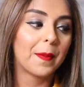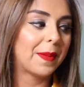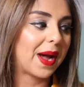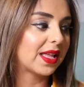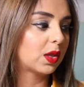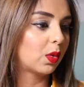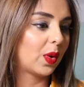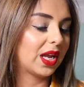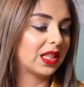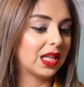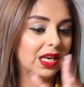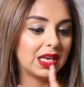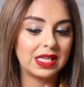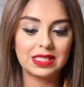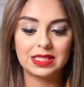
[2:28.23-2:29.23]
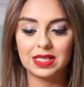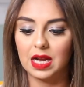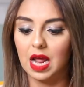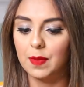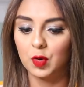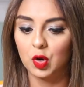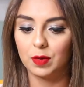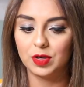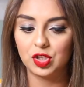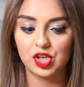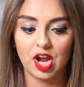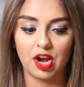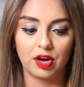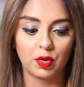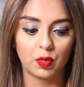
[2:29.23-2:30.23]
By the way, the list that I'm going to be
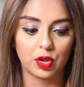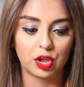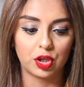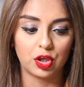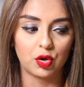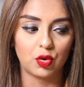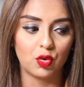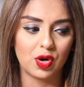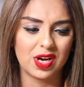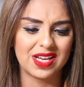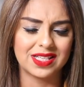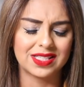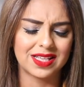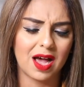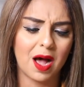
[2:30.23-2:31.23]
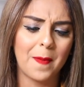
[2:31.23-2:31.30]
sharing with you is